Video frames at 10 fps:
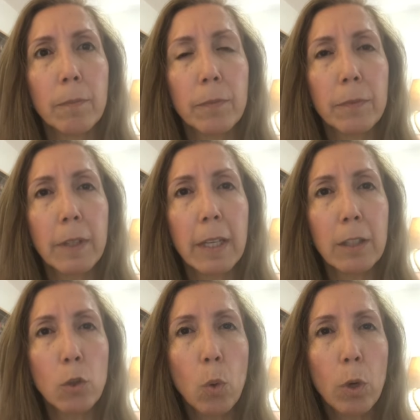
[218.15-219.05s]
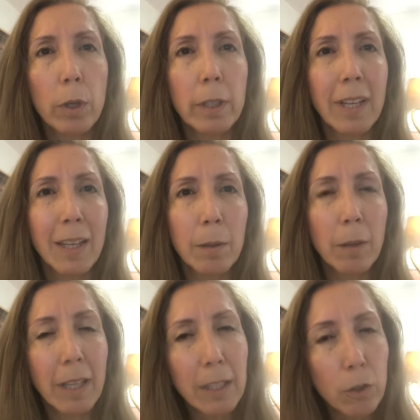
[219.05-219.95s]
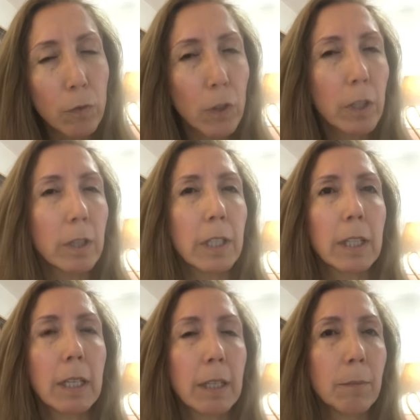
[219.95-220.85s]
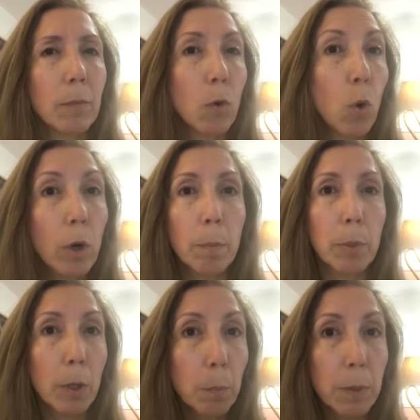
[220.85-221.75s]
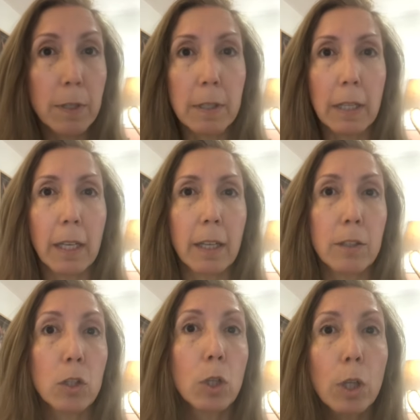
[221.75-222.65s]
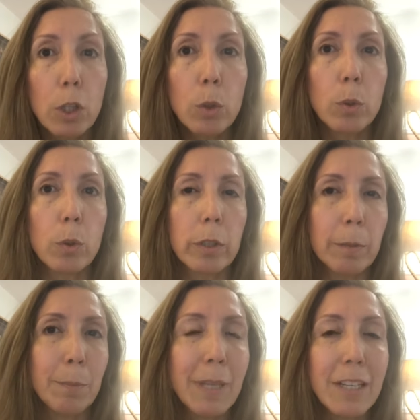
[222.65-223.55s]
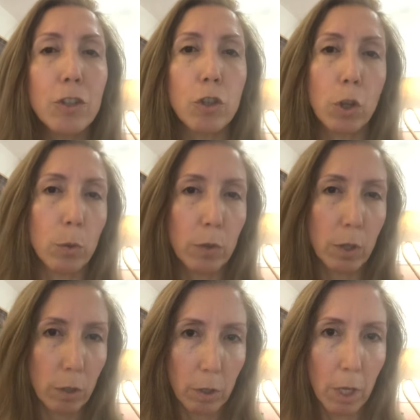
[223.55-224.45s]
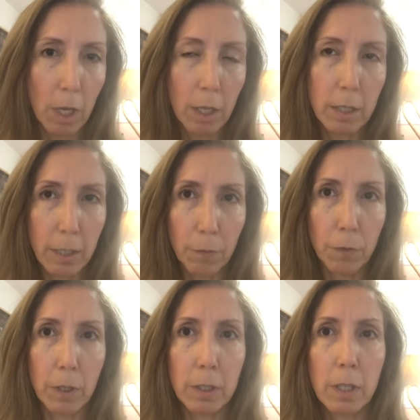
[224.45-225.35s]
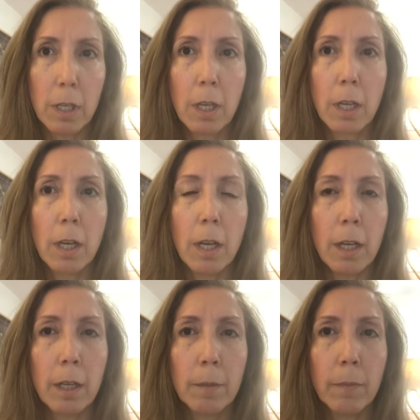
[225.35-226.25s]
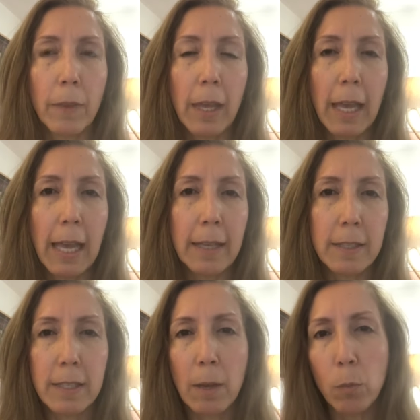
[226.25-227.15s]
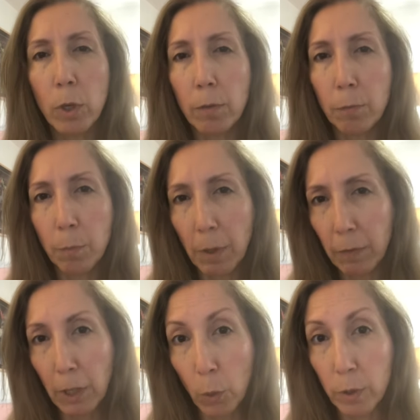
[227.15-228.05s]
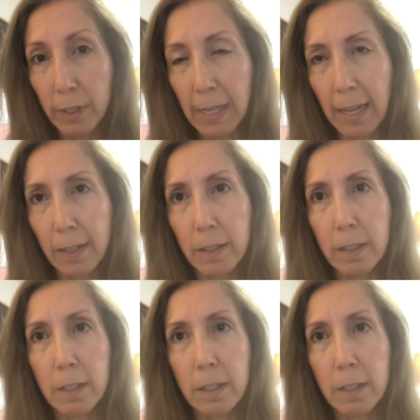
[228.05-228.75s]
ignore and inadvertently or purposely exclude or diminish those that are different as someone of a lower status.